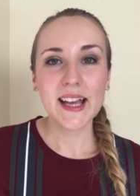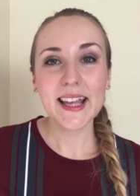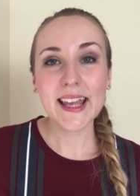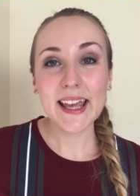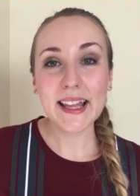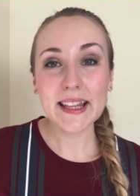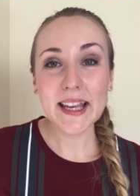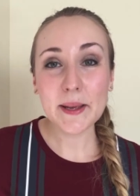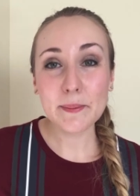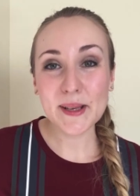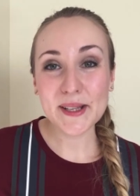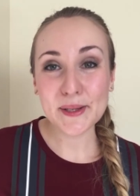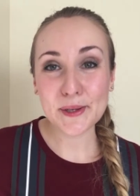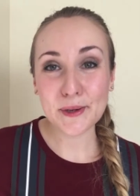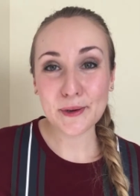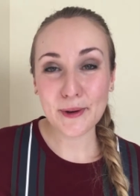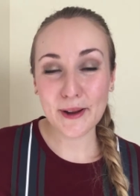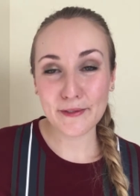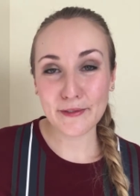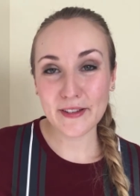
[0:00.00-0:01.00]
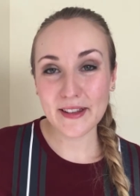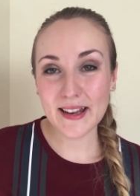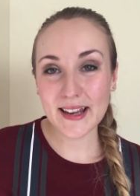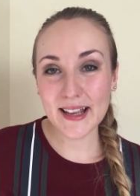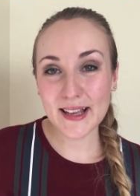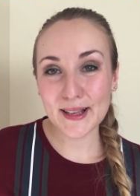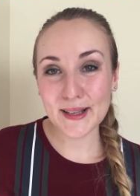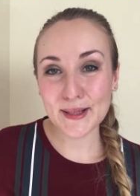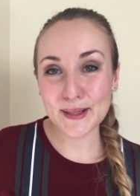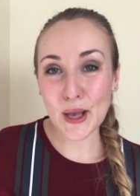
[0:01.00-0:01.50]
Killing Mr. Griffin
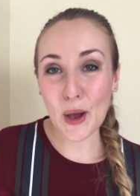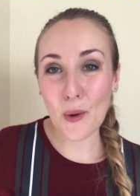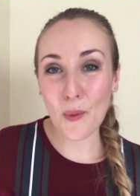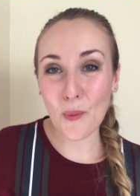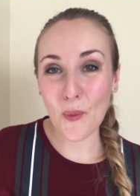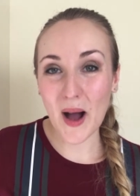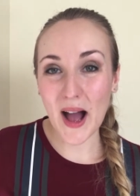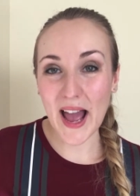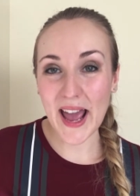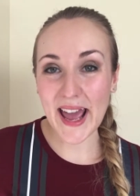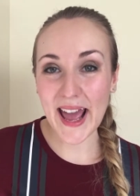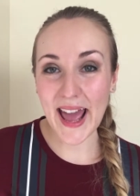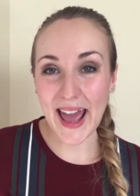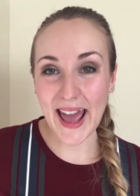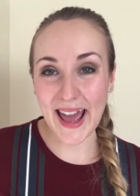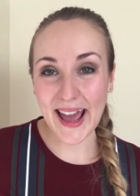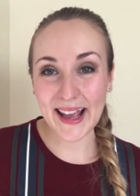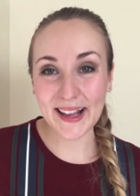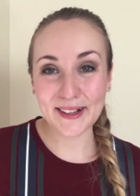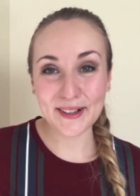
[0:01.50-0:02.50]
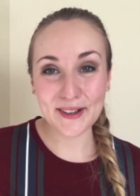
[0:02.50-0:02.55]
is a YA